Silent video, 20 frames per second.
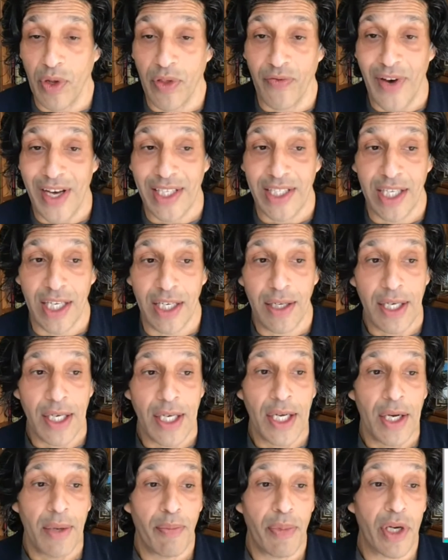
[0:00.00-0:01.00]
Vested,
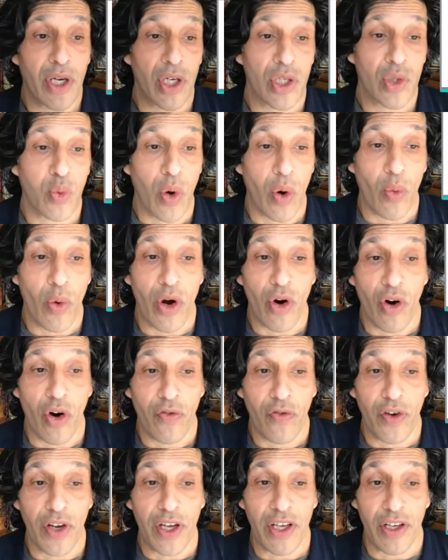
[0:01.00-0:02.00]
because what we're
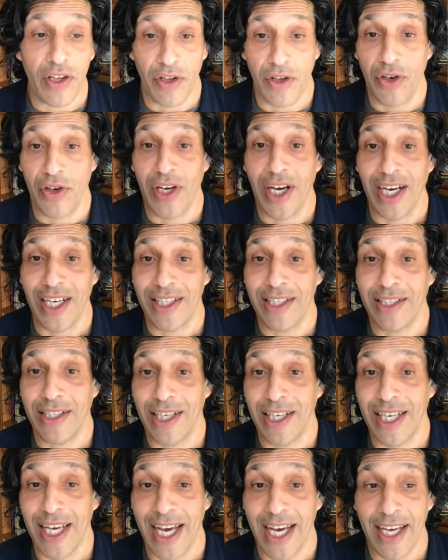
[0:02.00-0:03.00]
offering you guys
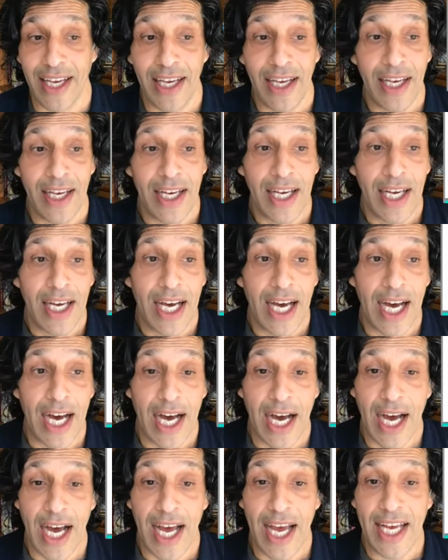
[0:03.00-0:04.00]
today
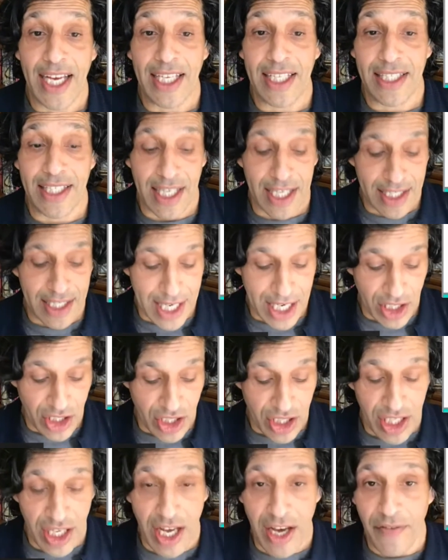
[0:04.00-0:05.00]
is
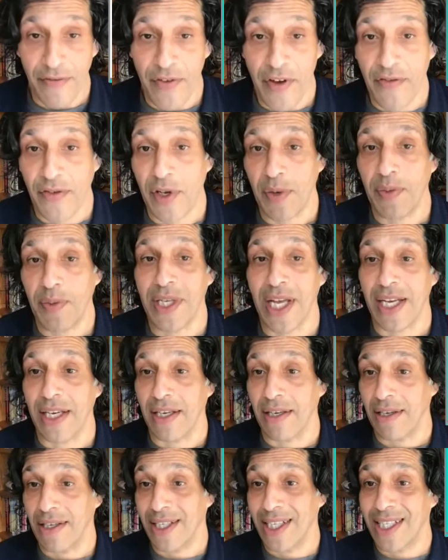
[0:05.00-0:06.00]
essentially a 50%
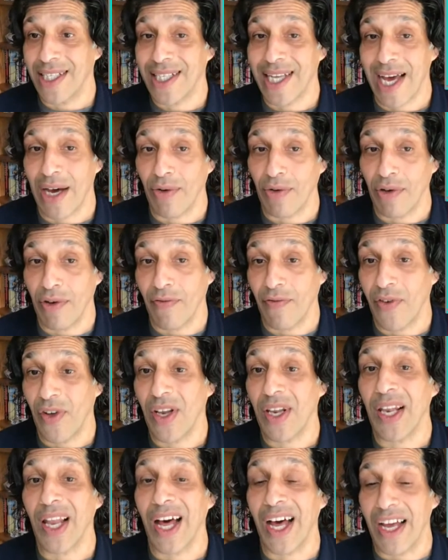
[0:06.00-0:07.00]
discount for
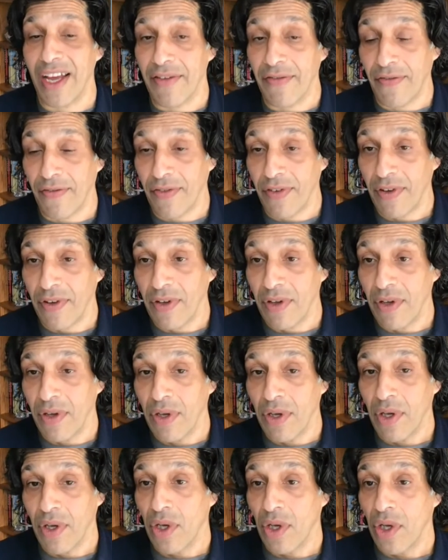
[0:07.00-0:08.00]
life
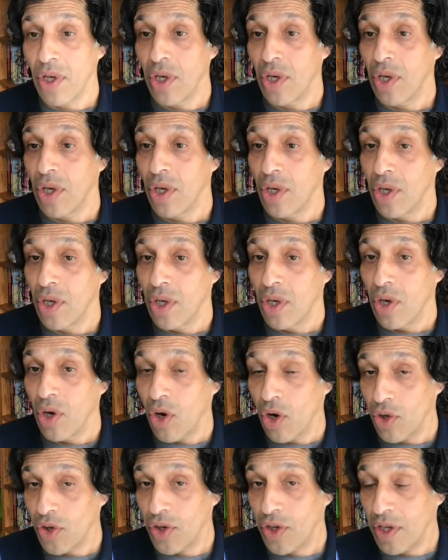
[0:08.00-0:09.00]

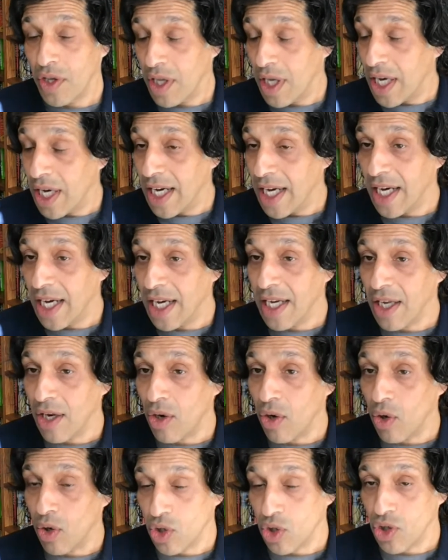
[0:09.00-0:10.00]
on
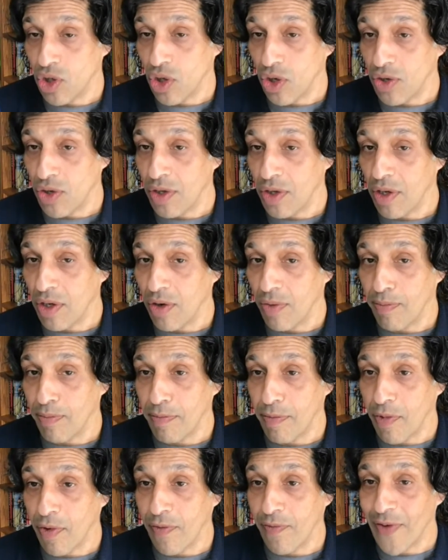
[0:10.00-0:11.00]
launch
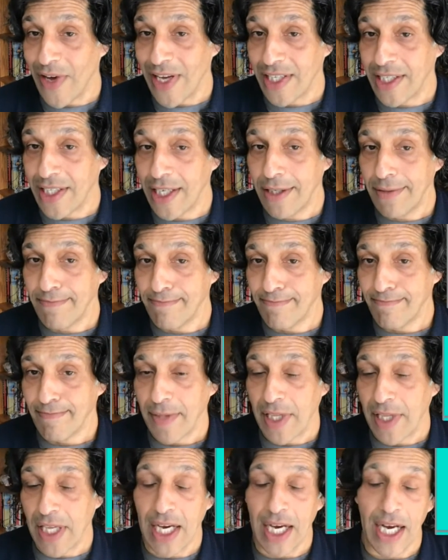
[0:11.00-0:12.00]
on Vested.
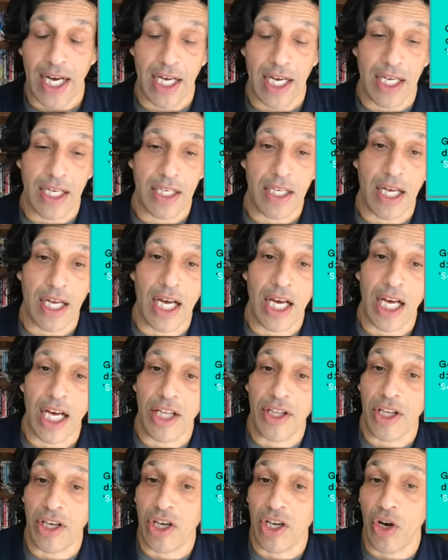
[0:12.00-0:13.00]

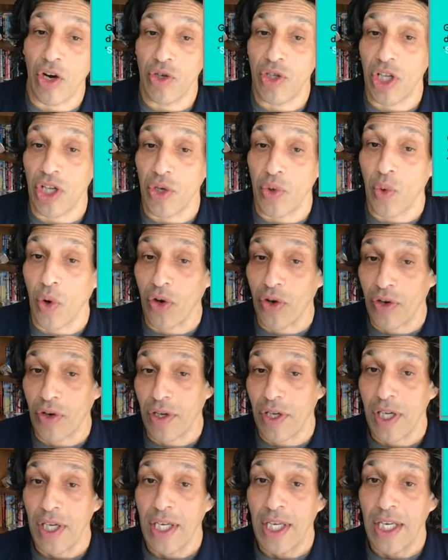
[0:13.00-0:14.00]
The code that you
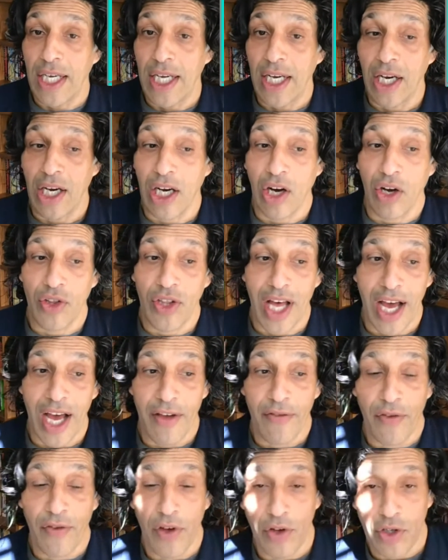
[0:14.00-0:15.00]
want on that,
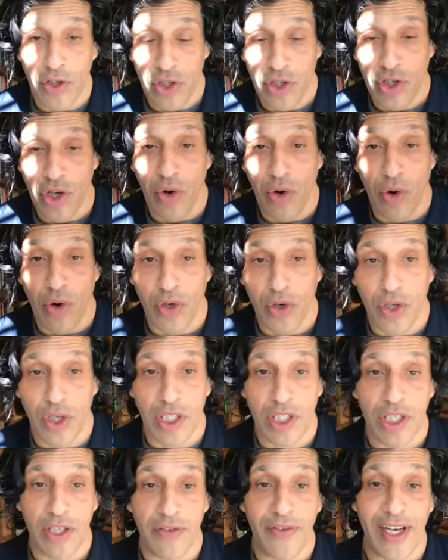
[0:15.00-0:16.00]
if you just go
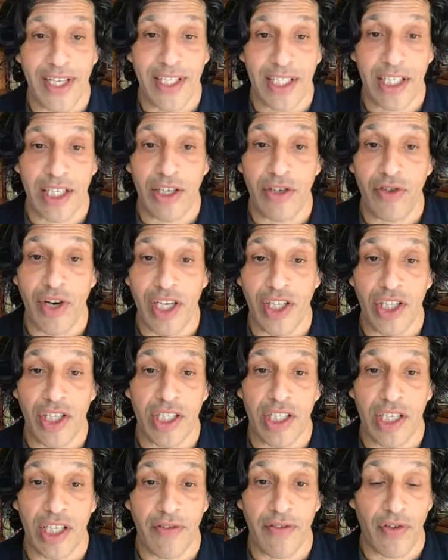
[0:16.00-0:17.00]
on to Vested and
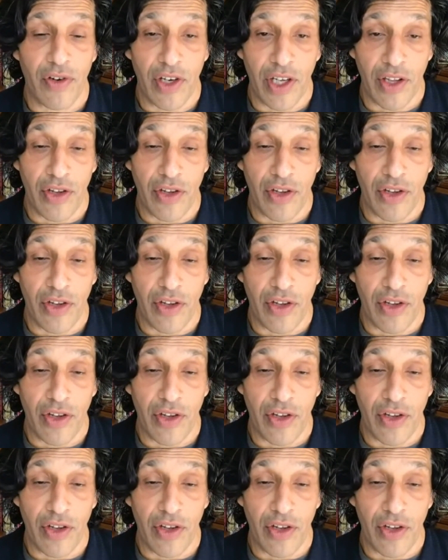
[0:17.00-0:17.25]
register for